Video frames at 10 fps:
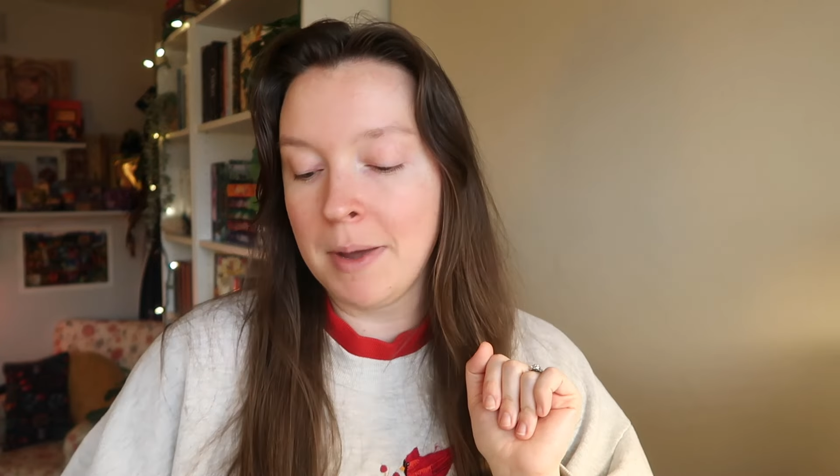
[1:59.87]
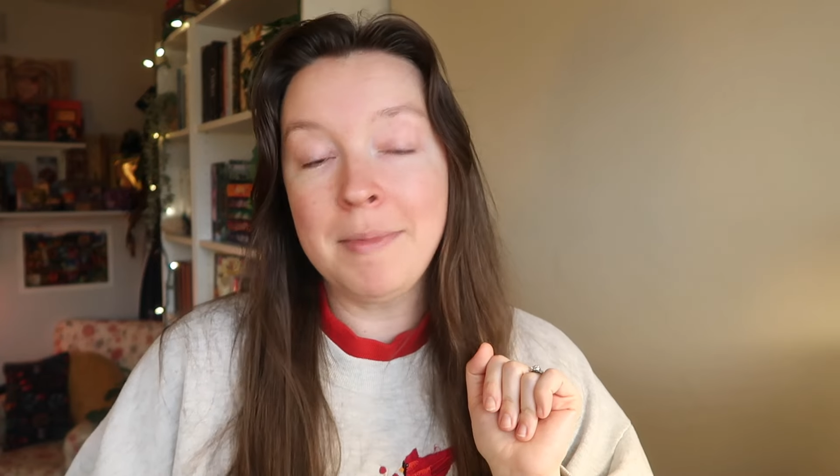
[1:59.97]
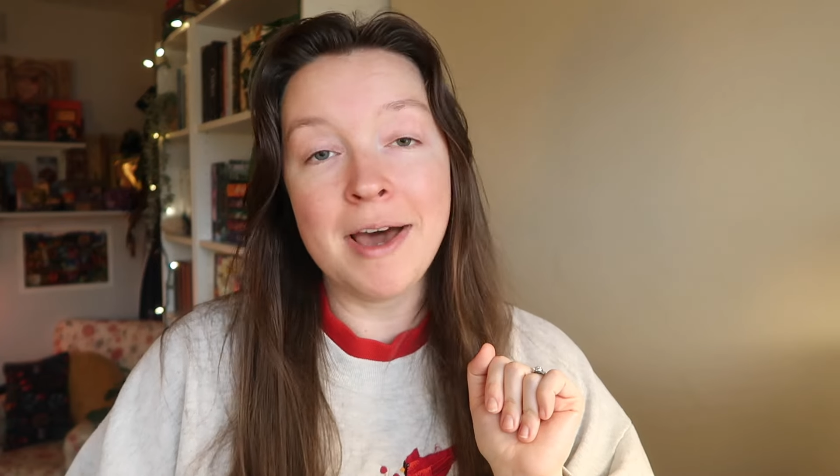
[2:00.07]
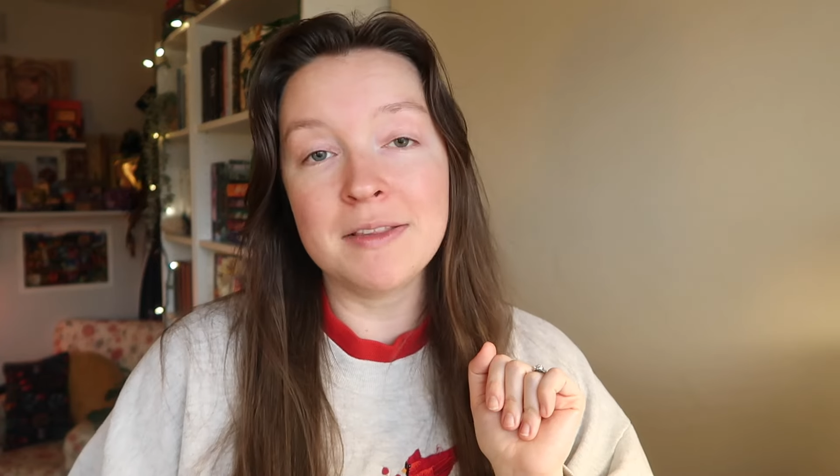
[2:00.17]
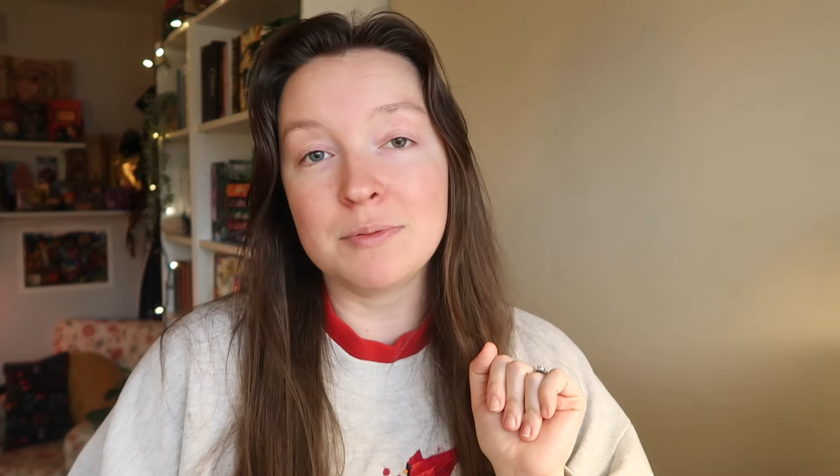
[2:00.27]
My
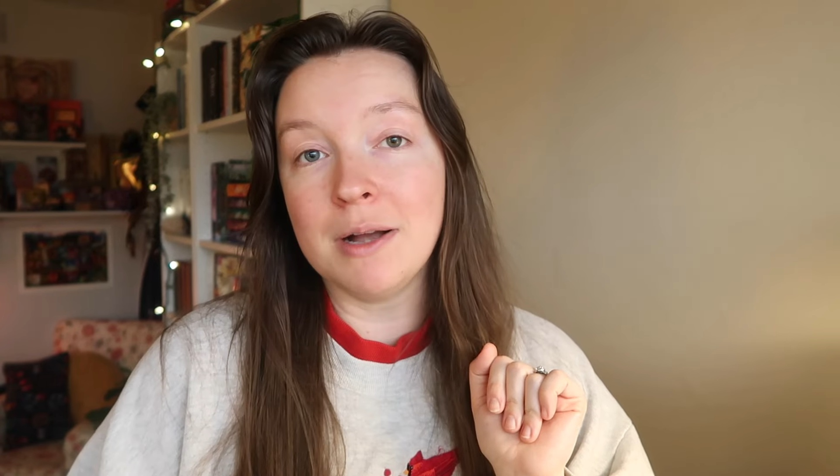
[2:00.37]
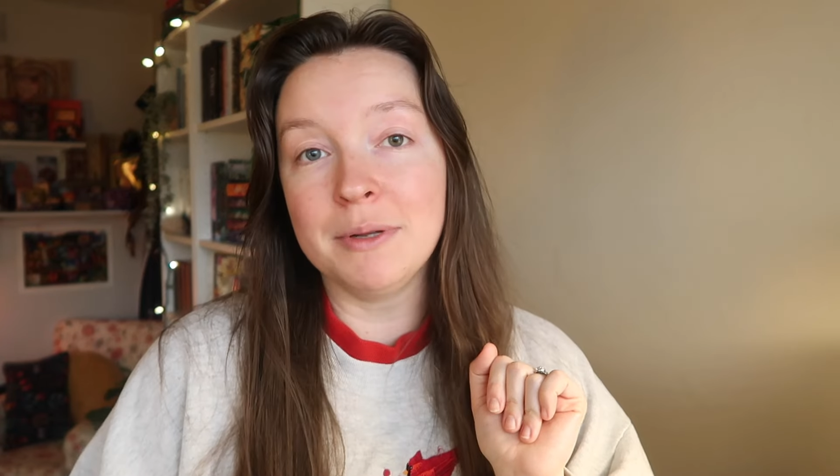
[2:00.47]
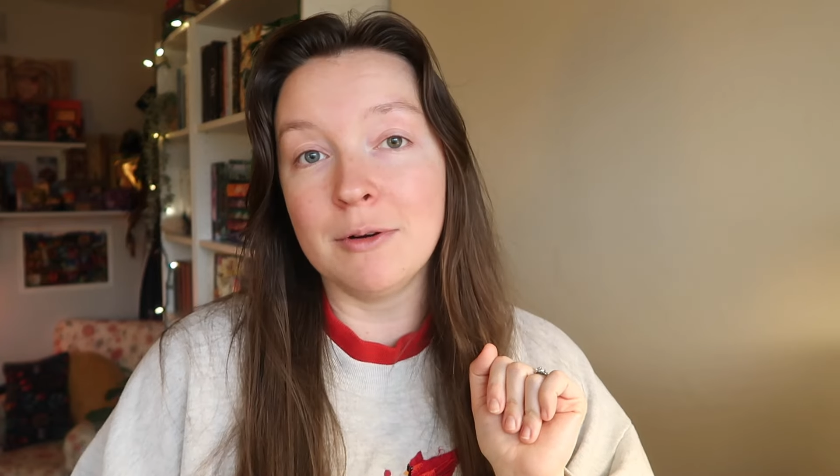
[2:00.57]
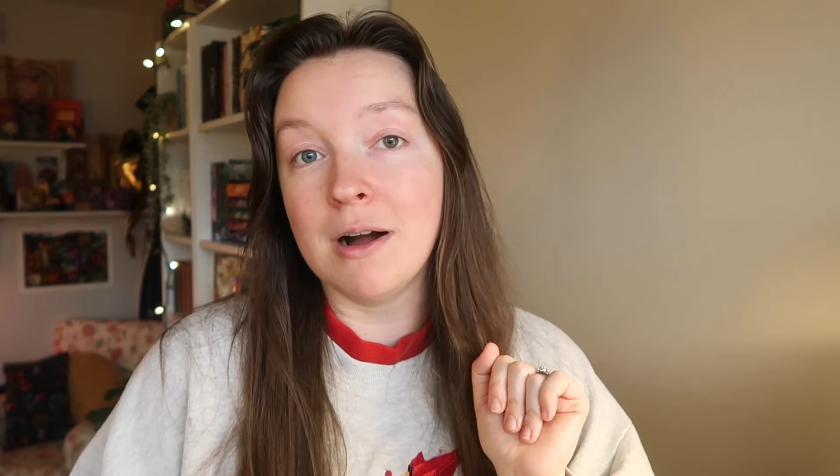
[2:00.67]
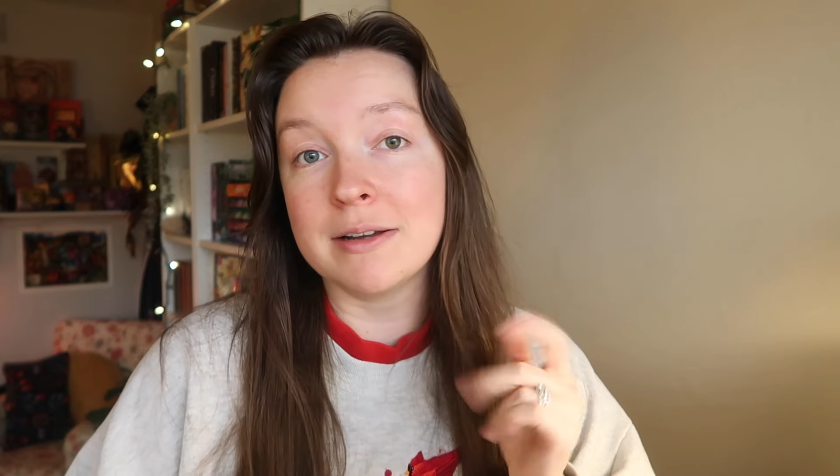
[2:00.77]
math's
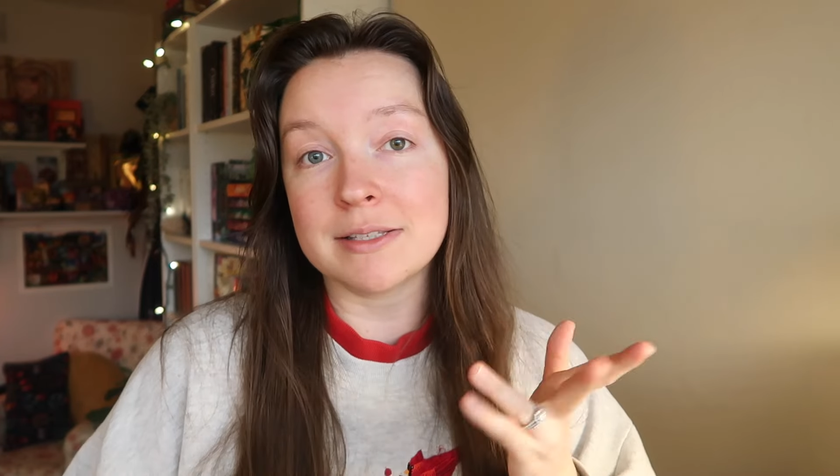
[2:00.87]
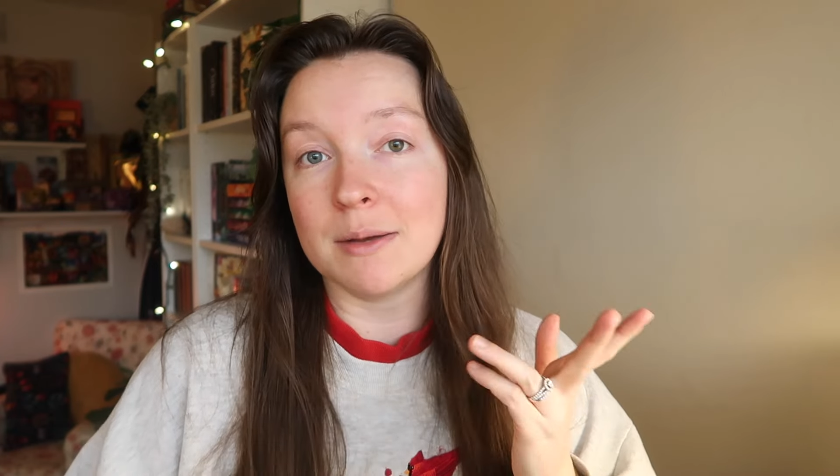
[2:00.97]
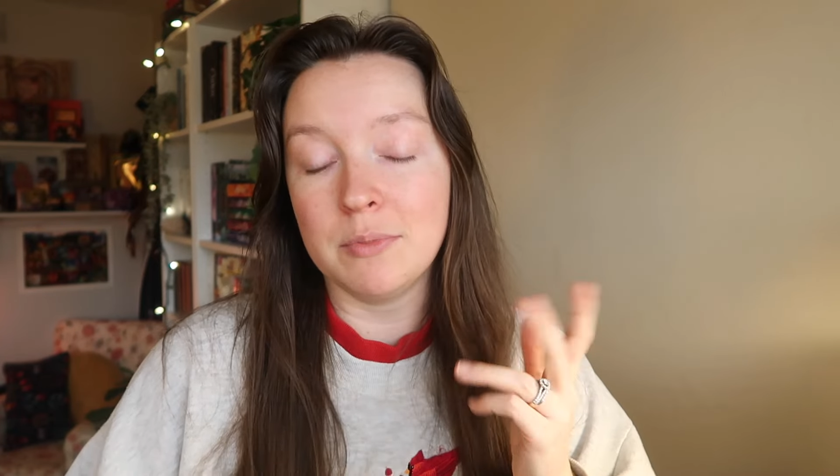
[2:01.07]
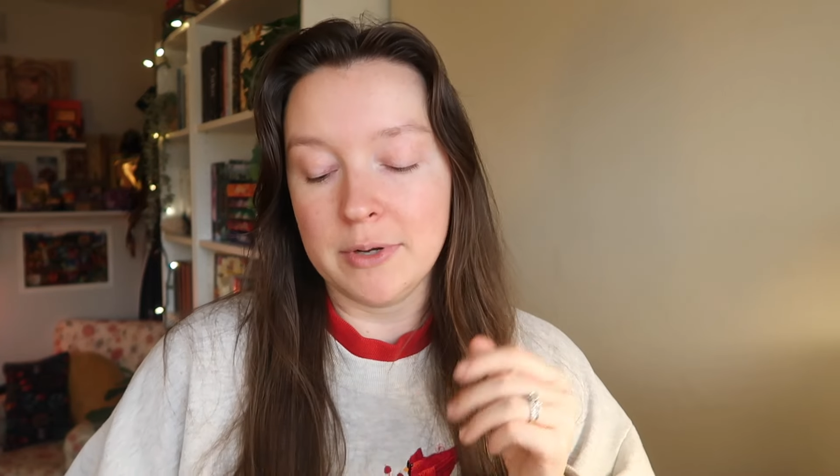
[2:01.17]
probably wrong at some